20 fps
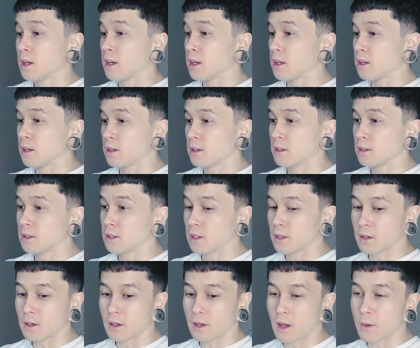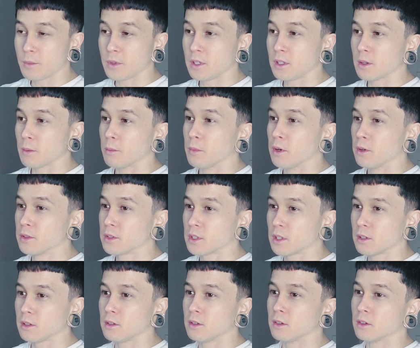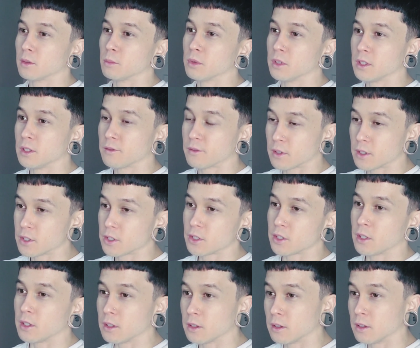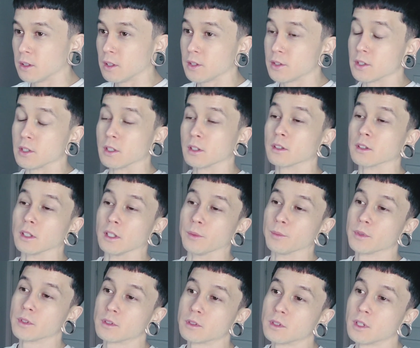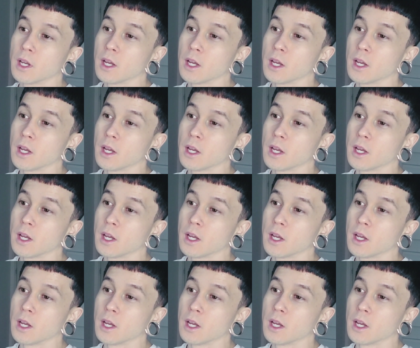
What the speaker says: And I mean, most notably for sure, it's an eclipse.